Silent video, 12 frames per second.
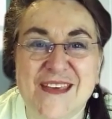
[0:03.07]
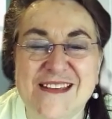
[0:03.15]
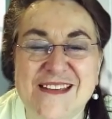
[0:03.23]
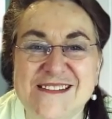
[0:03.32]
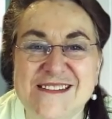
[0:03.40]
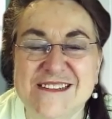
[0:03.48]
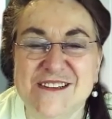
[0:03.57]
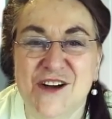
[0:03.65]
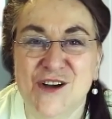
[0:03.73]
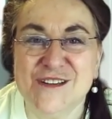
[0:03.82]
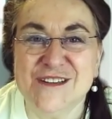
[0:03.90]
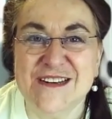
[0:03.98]
this is
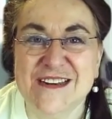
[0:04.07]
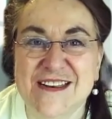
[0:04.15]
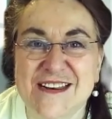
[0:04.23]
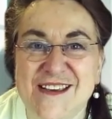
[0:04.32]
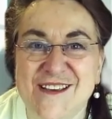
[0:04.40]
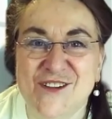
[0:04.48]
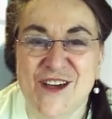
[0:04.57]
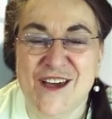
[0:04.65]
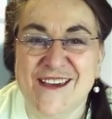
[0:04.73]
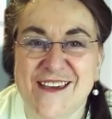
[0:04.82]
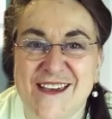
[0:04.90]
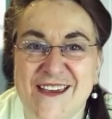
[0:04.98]
Oz Lily
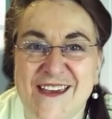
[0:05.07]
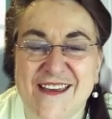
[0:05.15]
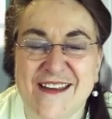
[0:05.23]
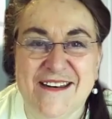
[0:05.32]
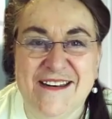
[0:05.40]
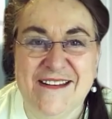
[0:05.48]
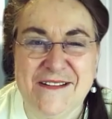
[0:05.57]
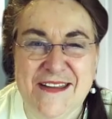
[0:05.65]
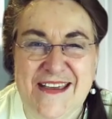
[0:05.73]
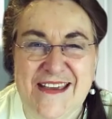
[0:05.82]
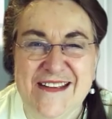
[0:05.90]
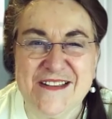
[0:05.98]
checking in.
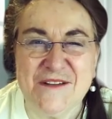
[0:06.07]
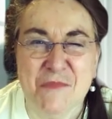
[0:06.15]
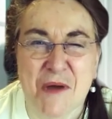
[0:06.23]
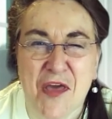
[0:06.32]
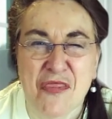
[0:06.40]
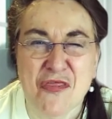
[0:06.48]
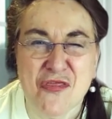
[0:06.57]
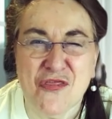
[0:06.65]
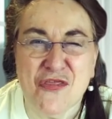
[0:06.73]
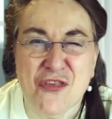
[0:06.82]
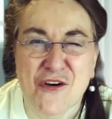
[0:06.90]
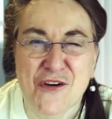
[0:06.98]
It's my
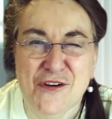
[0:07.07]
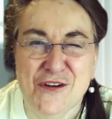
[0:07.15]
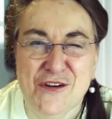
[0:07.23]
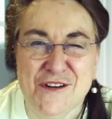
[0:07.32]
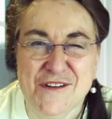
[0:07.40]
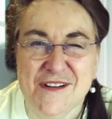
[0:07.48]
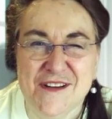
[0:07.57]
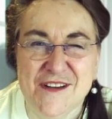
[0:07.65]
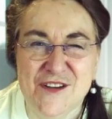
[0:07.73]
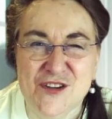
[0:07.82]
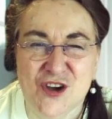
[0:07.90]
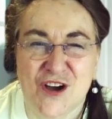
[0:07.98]
third
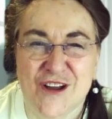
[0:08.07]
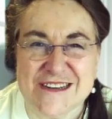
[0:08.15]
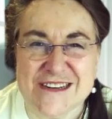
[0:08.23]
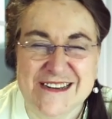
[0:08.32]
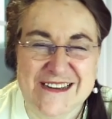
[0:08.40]
shot.